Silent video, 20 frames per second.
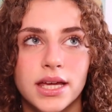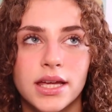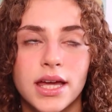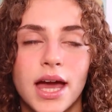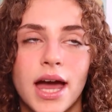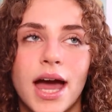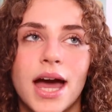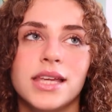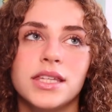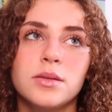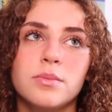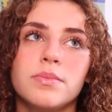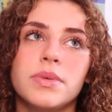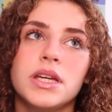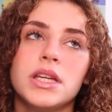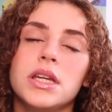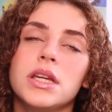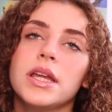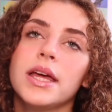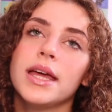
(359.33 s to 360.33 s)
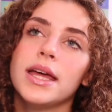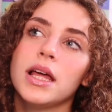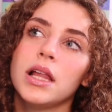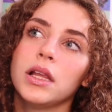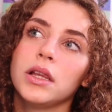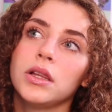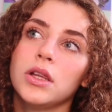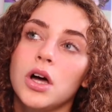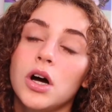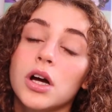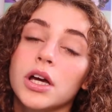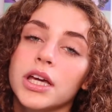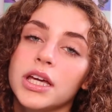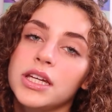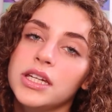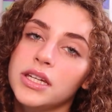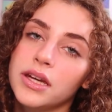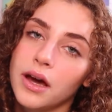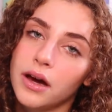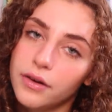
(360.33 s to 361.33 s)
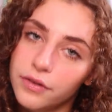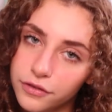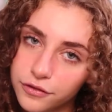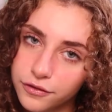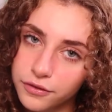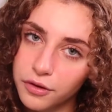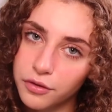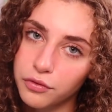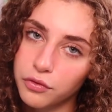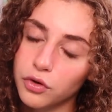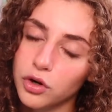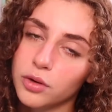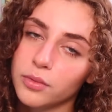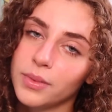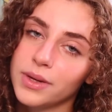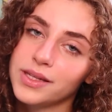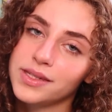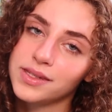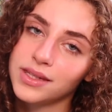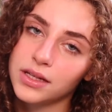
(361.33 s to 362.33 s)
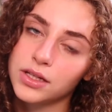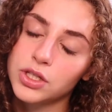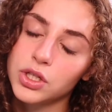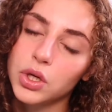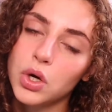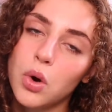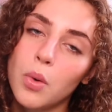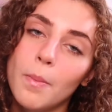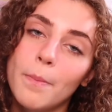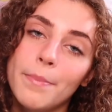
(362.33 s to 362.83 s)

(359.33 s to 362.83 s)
hasn't been long enough for my skin to go